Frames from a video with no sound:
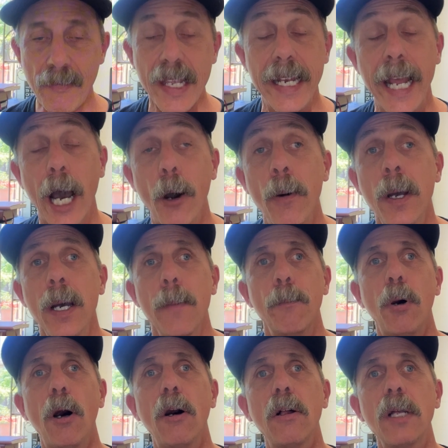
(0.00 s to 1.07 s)
Now,
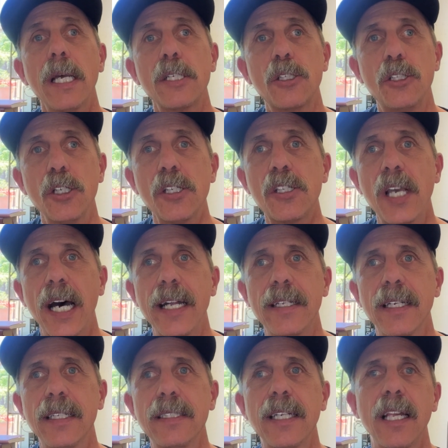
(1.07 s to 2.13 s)
Paul has just got
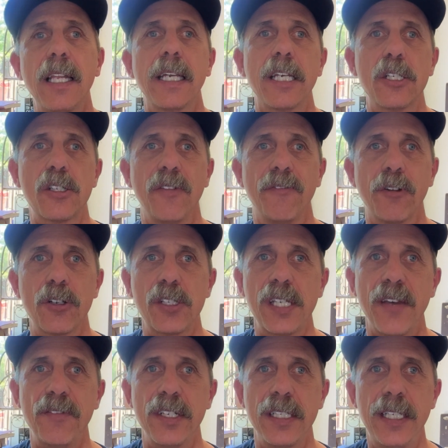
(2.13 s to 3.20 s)
done telling us in verse
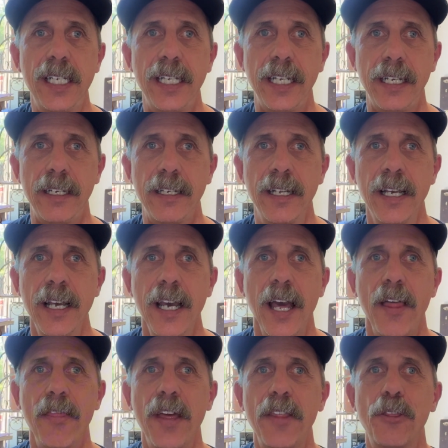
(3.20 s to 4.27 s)
17
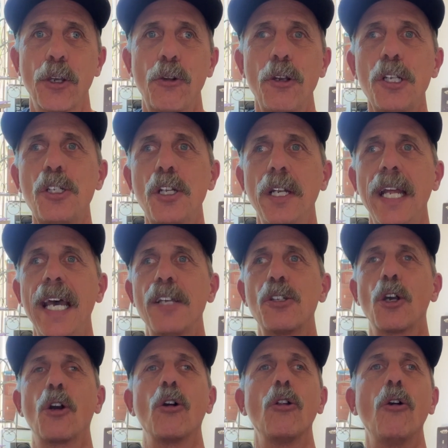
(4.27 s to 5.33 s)
that the Christian has a
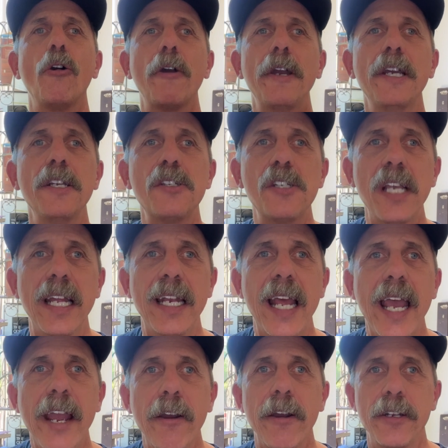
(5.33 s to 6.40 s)
glorious
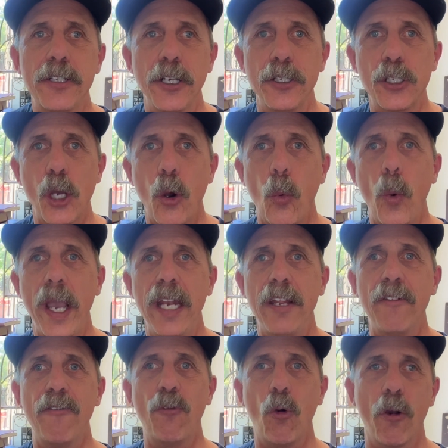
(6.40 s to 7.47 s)
inheritance
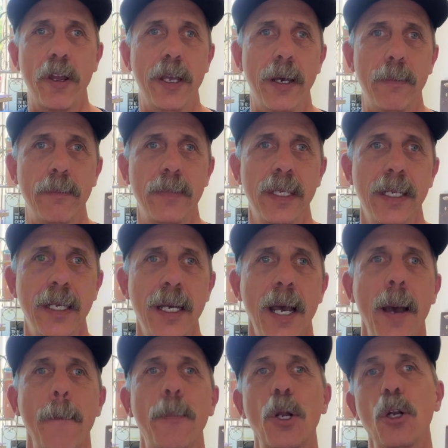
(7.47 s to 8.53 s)
awaiting for him.
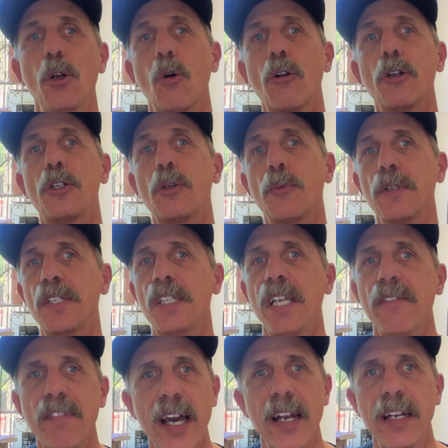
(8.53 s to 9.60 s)
But in order to
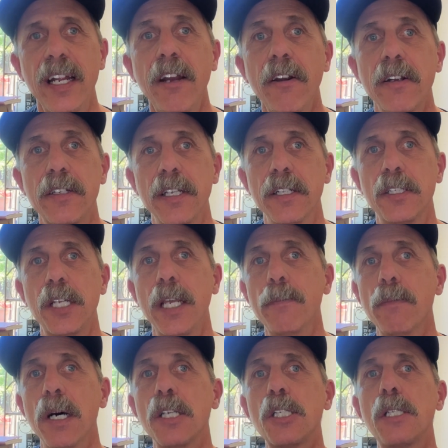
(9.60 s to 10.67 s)
receive that inheritance, he
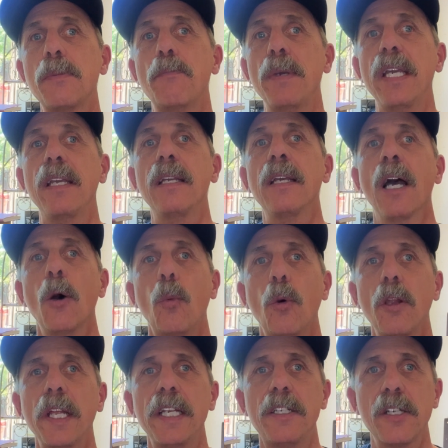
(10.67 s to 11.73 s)
must be
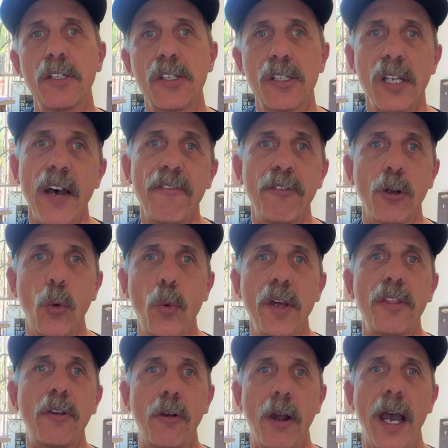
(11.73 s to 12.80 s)
willing to suffer
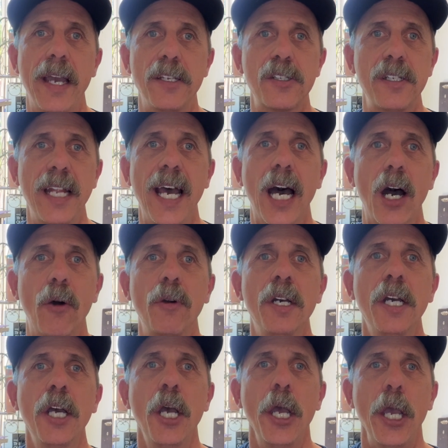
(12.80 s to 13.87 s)
with Christ now
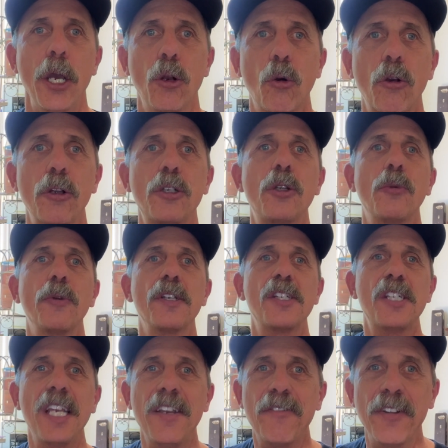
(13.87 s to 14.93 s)
in order to
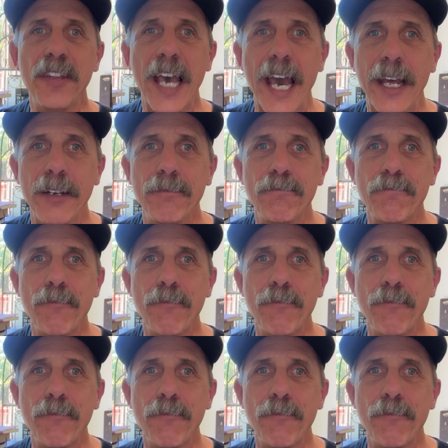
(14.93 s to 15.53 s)
receive in that